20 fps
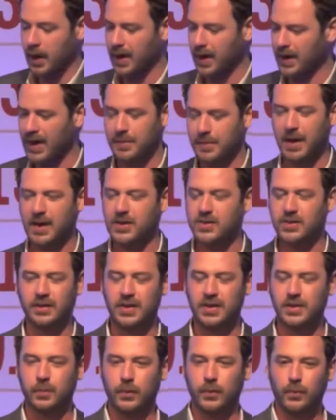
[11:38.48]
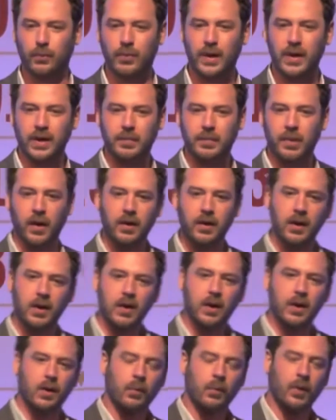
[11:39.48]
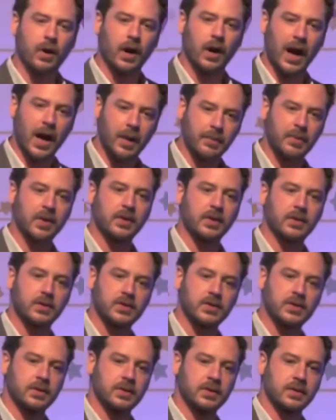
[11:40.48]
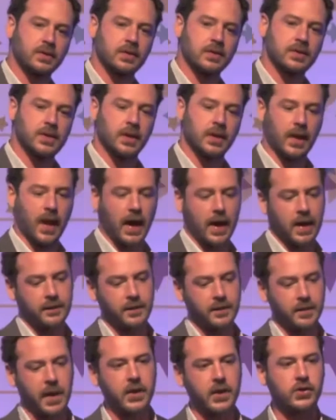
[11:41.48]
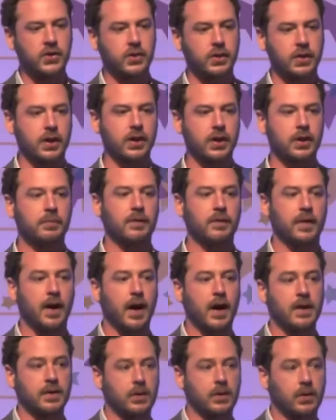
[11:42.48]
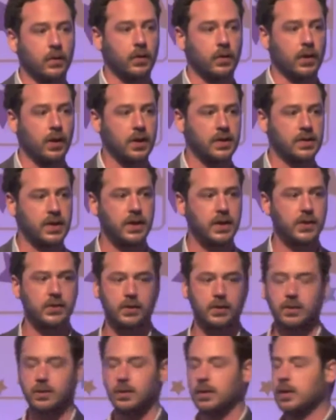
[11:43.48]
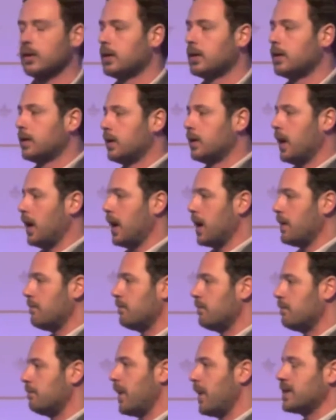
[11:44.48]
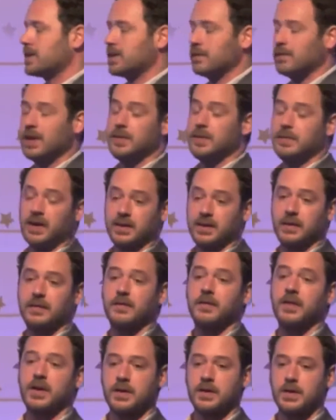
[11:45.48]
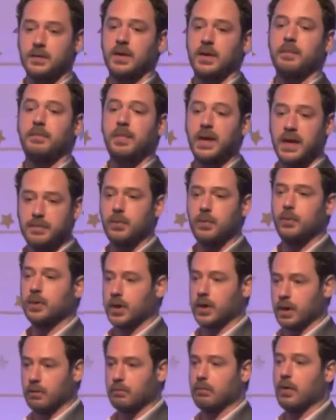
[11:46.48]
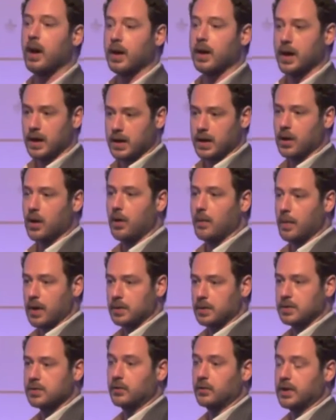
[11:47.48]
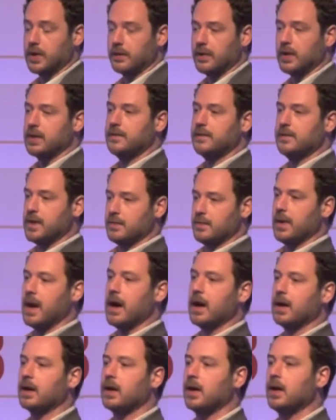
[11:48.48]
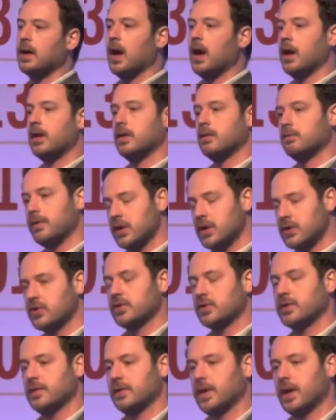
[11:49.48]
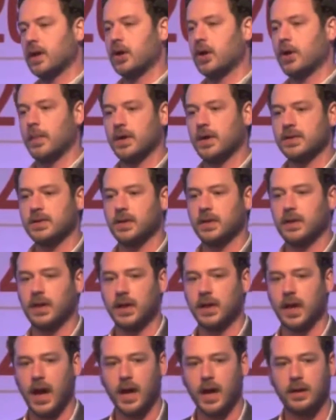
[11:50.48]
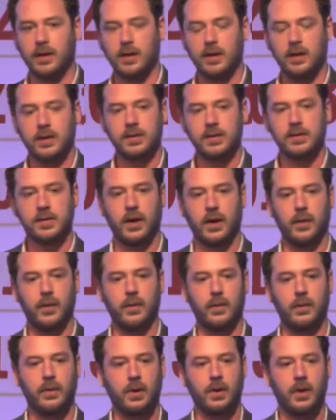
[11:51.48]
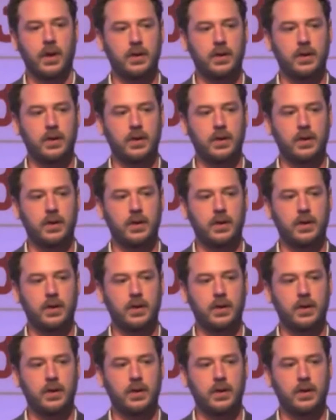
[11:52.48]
I kind of mentioned this one already, but what happens to that information that you provide in an organisation makes a really big difference to whether people are going to write any comments or give any feedback and the richness of that comments that they get. So,